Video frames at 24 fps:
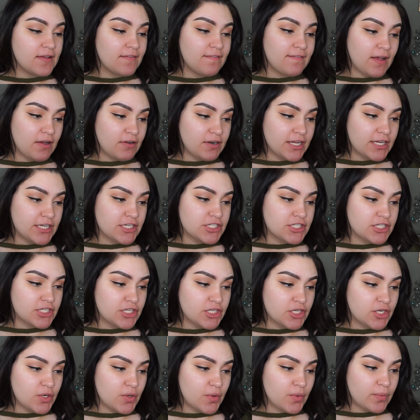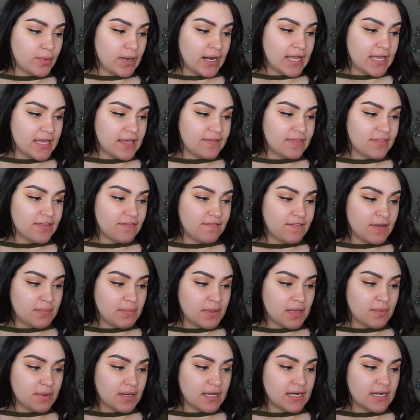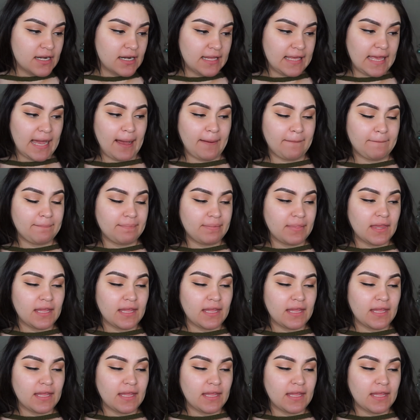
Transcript: foundation, right? The Fit Me one, yeah.